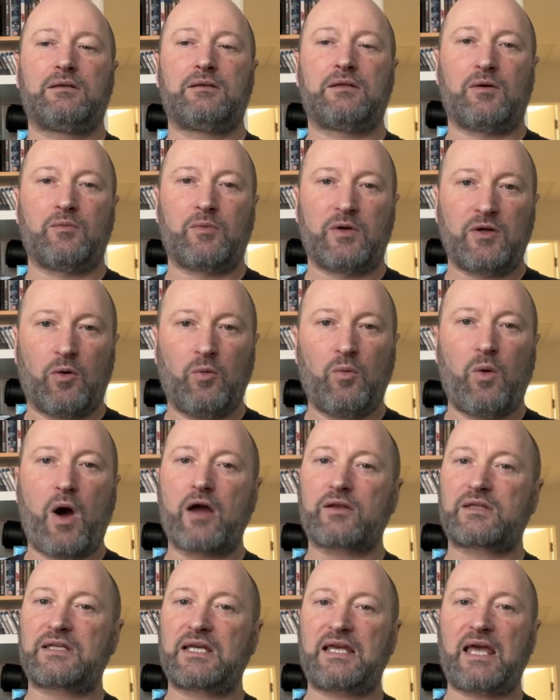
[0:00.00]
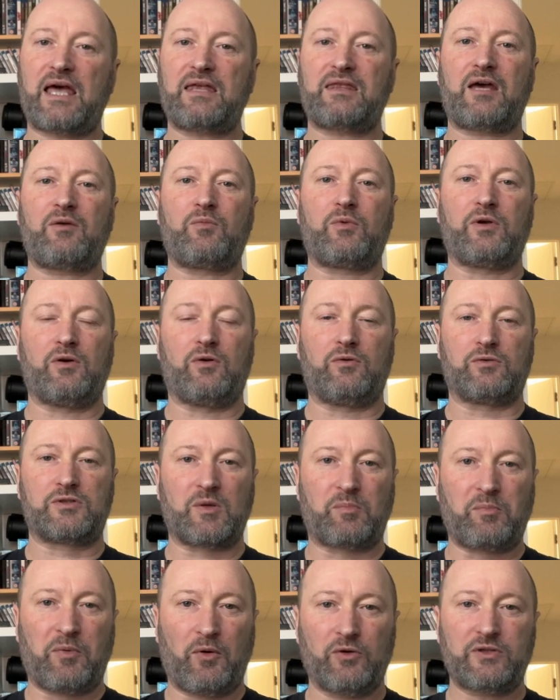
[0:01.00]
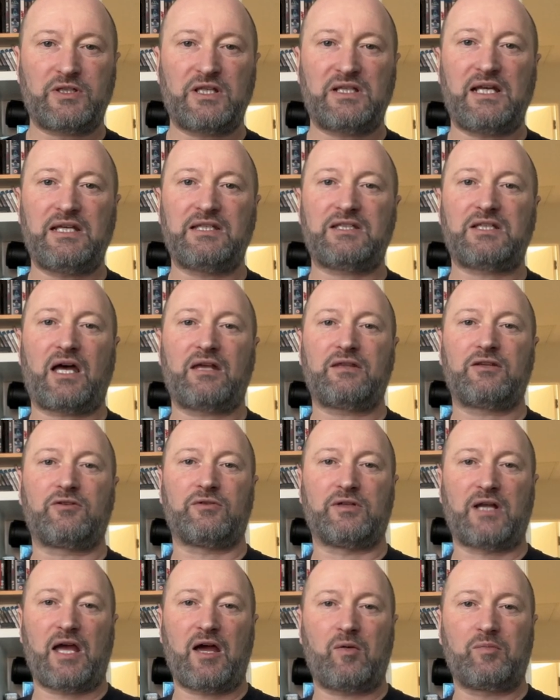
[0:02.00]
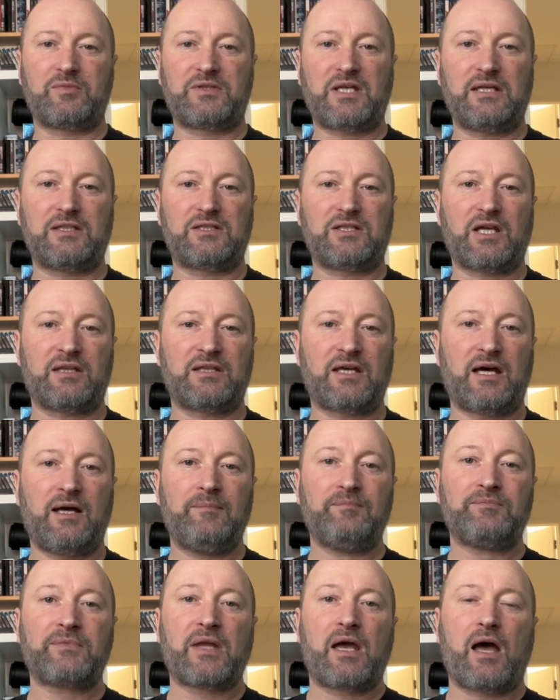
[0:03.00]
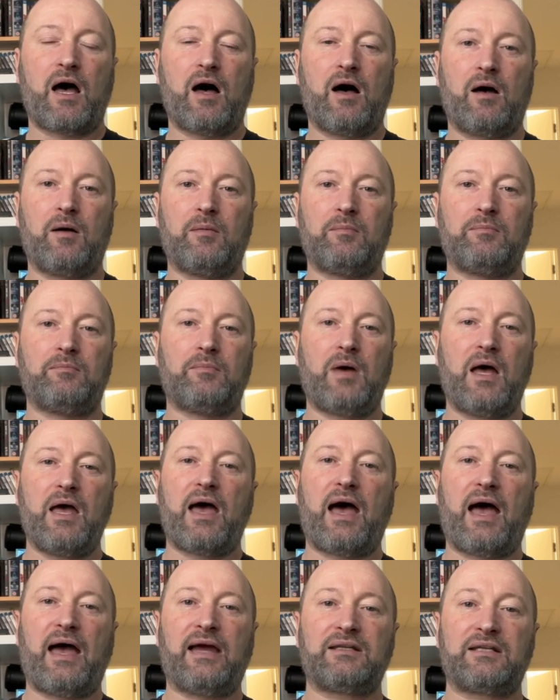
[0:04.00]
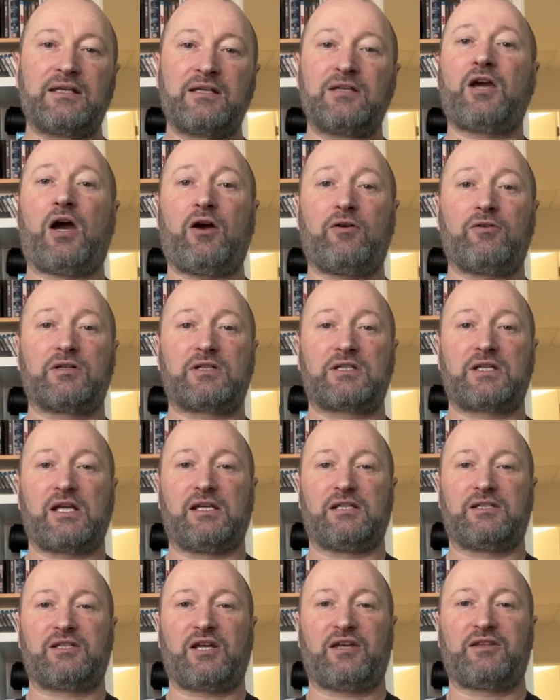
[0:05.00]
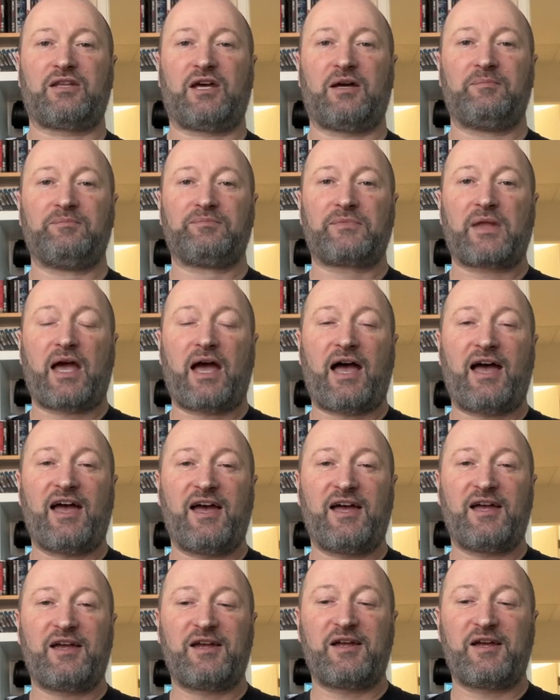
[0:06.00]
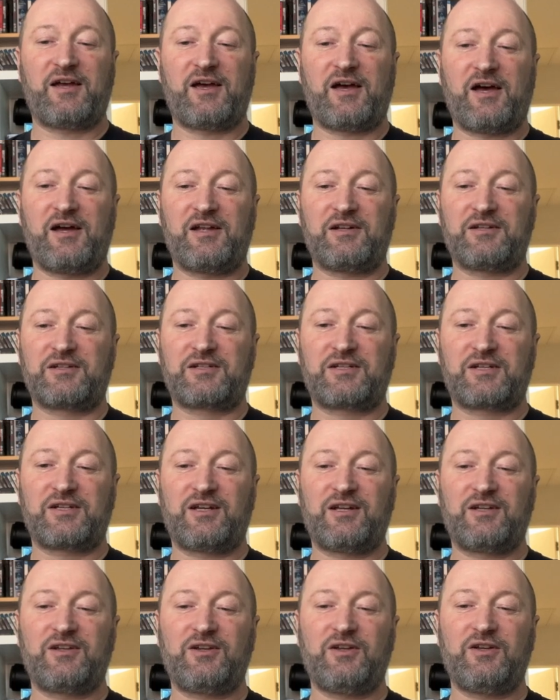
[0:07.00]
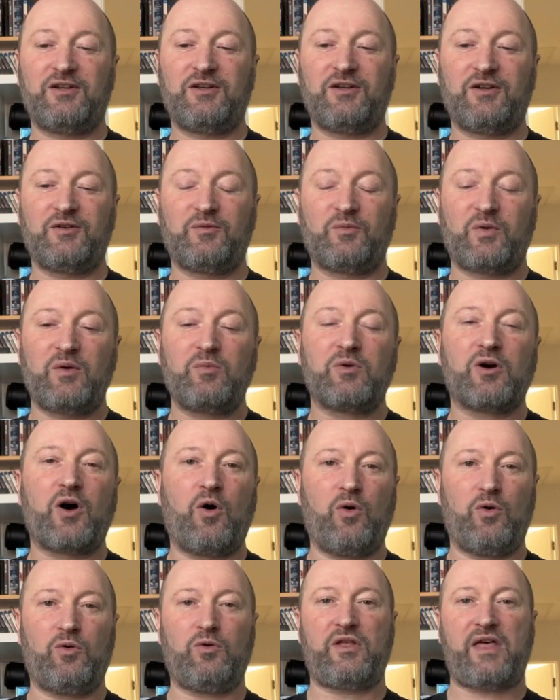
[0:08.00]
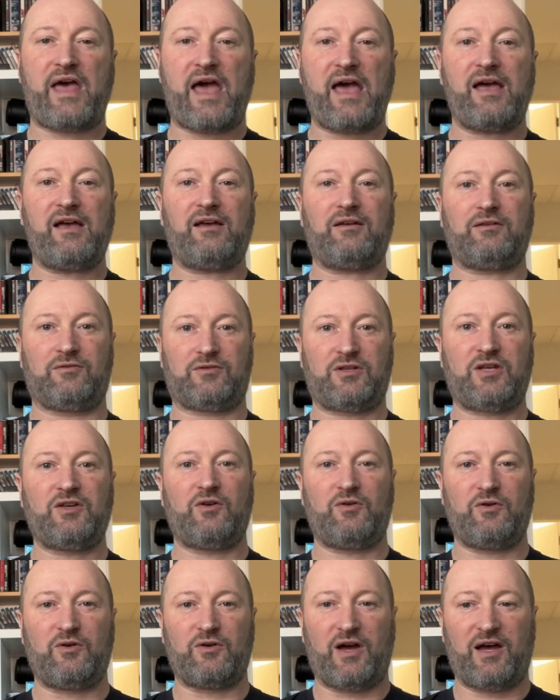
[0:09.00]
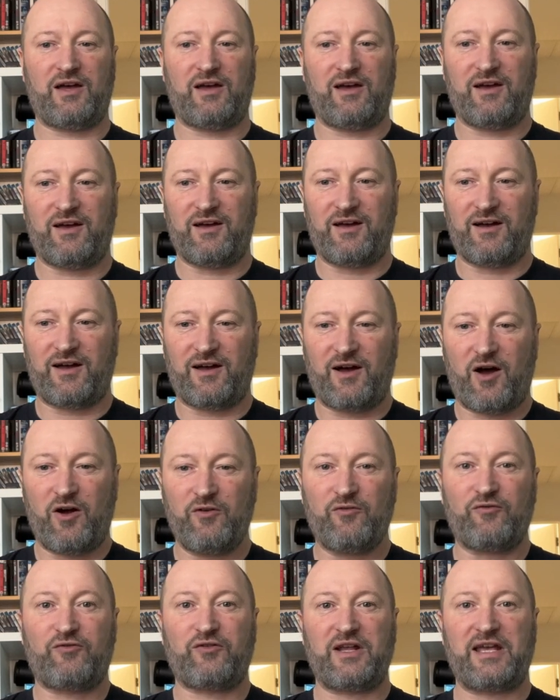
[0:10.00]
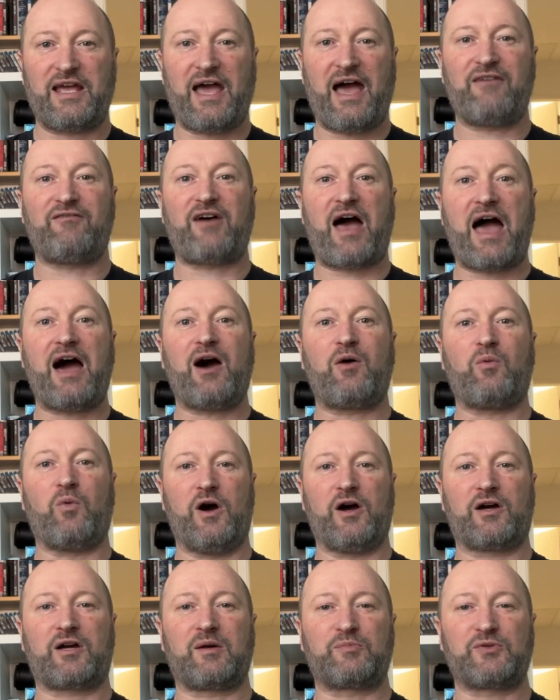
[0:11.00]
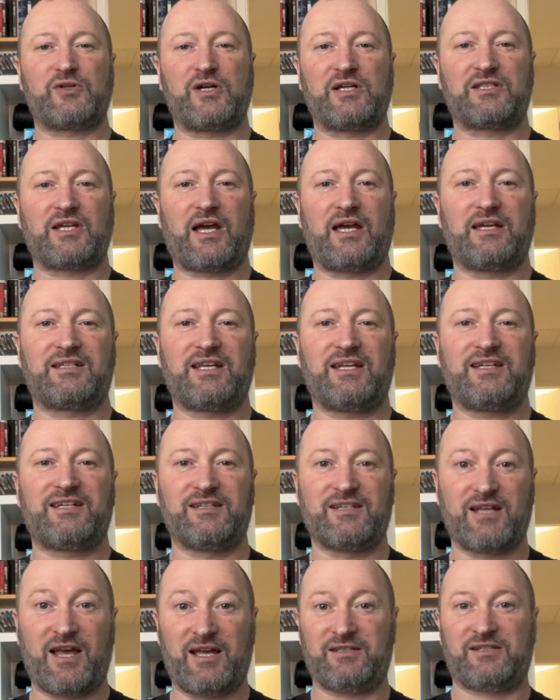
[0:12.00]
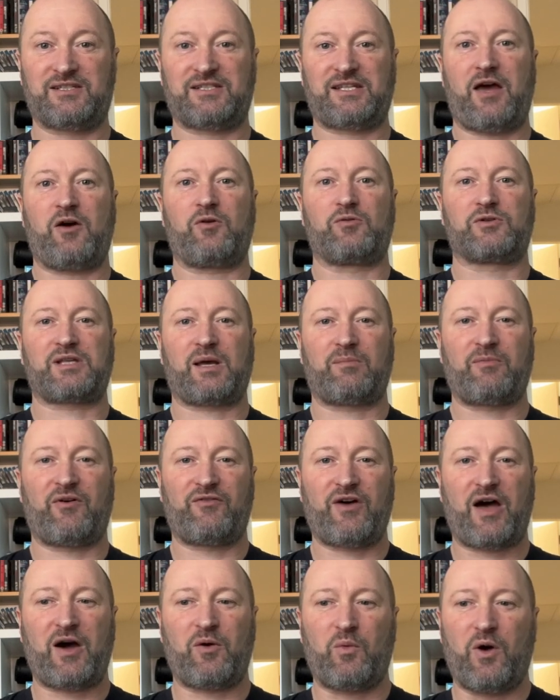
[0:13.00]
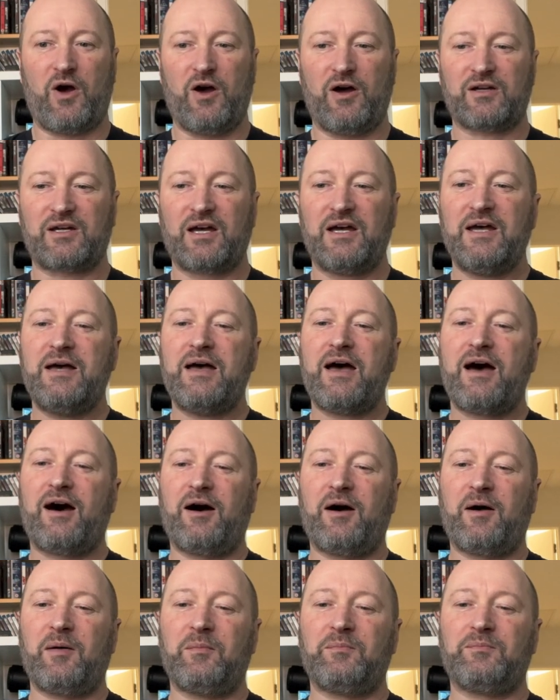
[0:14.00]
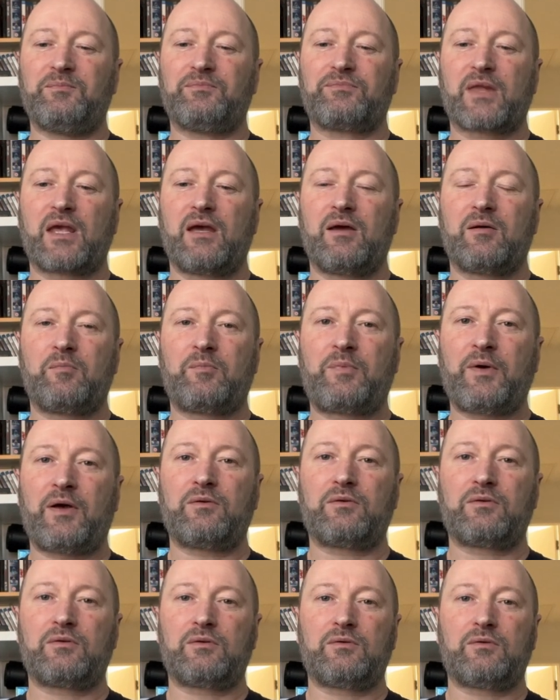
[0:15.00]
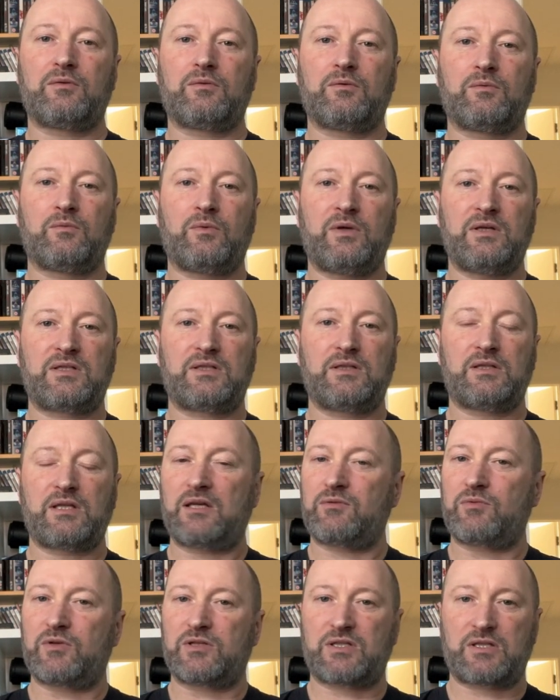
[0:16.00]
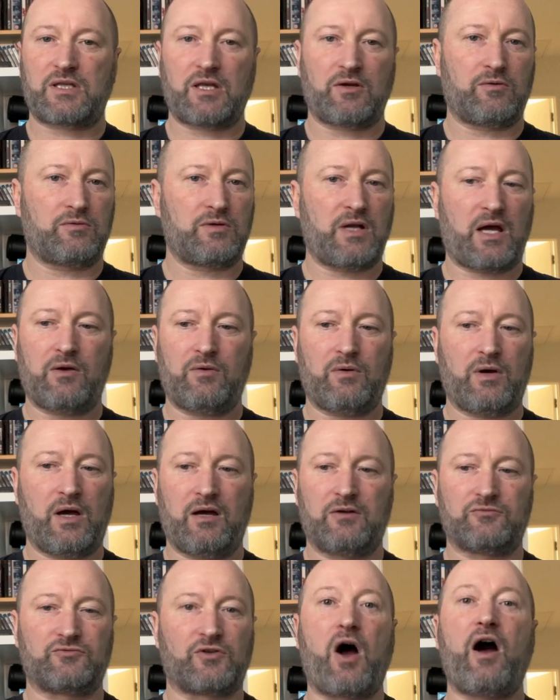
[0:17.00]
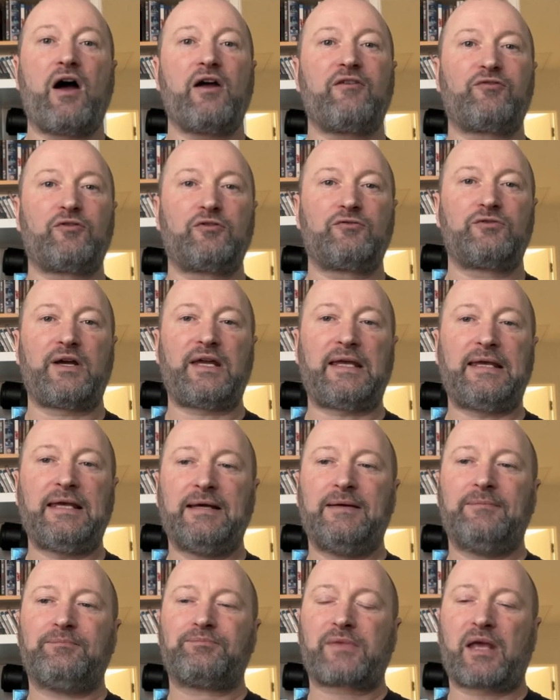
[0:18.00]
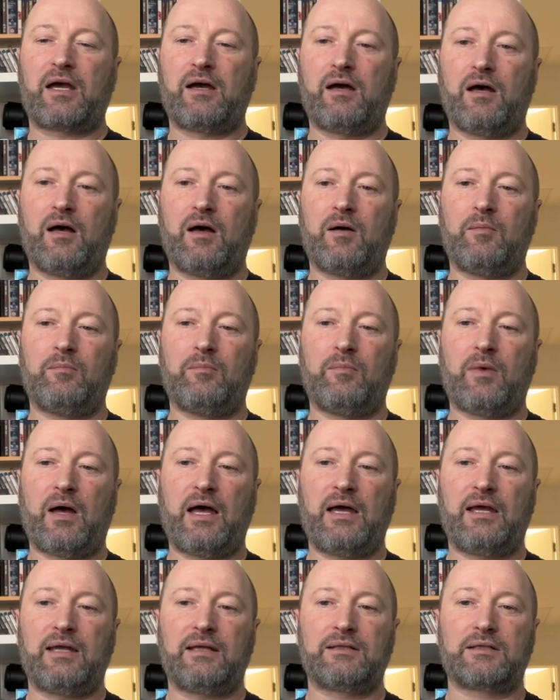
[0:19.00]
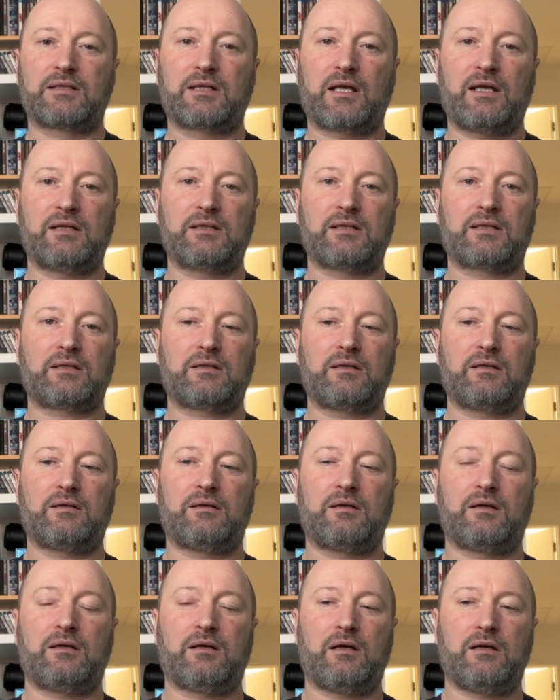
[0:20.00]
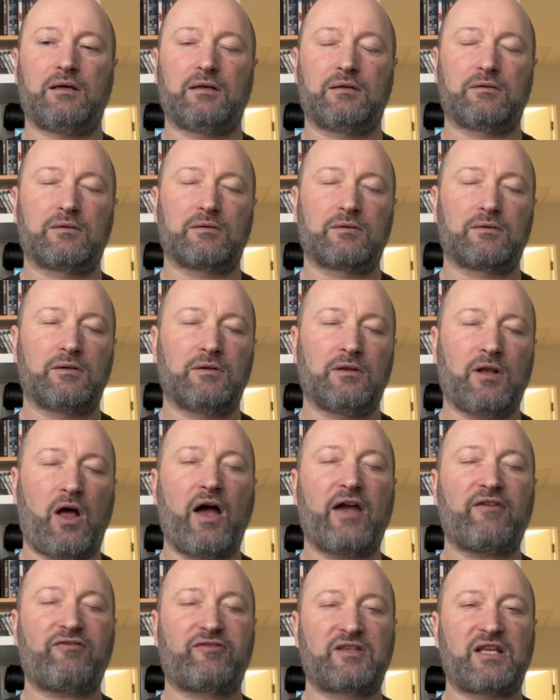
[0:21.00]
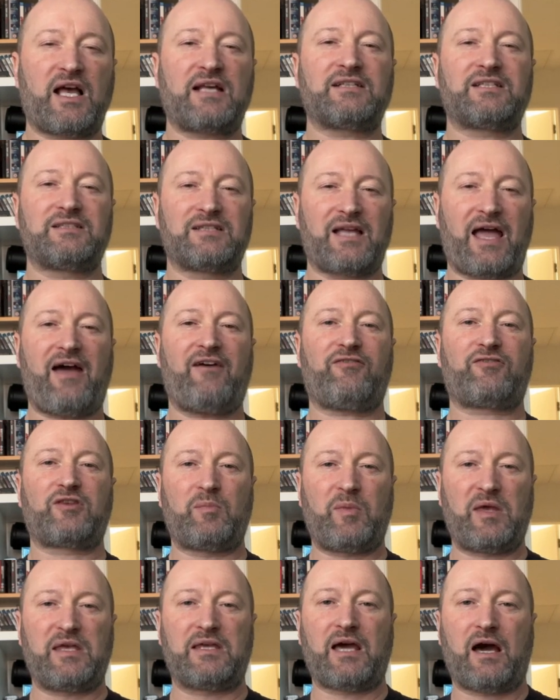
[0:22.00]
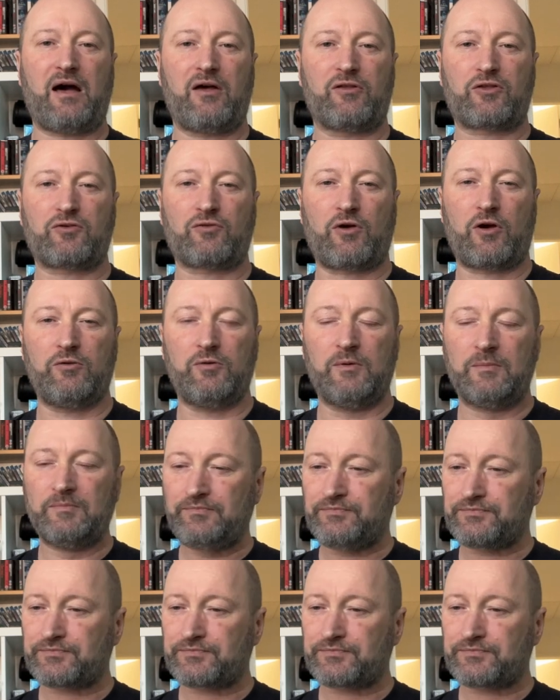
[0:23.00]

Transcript: that we all worked together, we all supported each other and helped each other and encouraged each other. And we were all there to hopefully have our work appreciated and sell some of our work. But there was still no rivalry and life doesn't have to be cutthroat.